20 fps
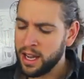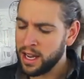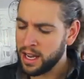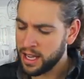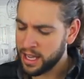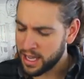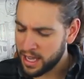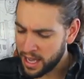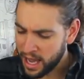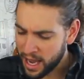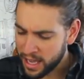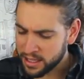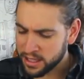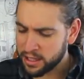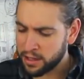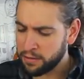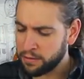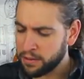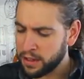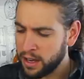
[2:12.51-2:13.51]
Yes,
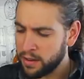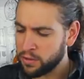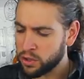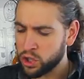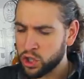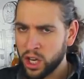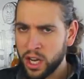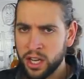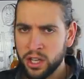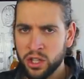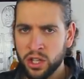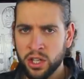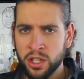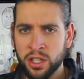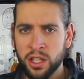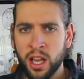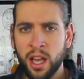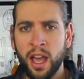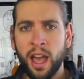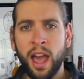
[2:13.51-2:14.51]
the flavor
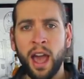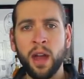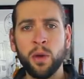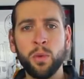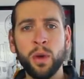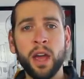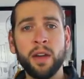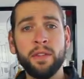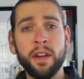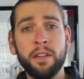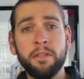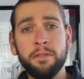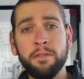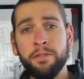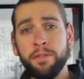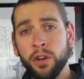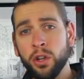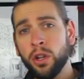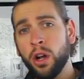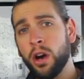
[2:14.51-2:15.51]
changes, and we have a
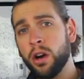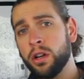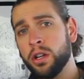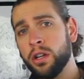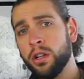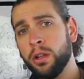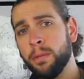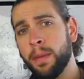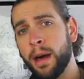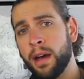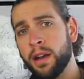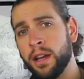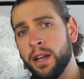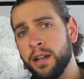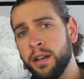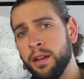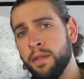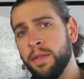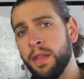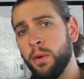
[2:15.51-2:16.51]
full article about it
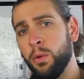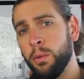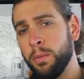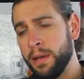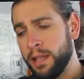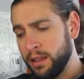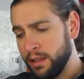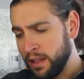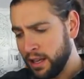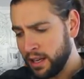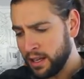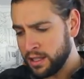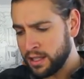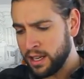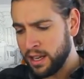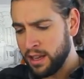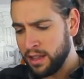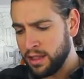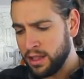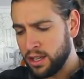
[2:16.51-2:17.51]
that will be linked
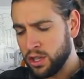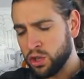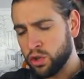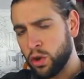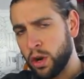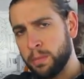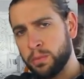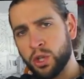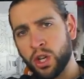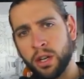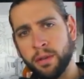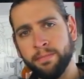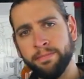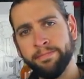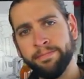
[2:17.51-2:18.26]
in the description.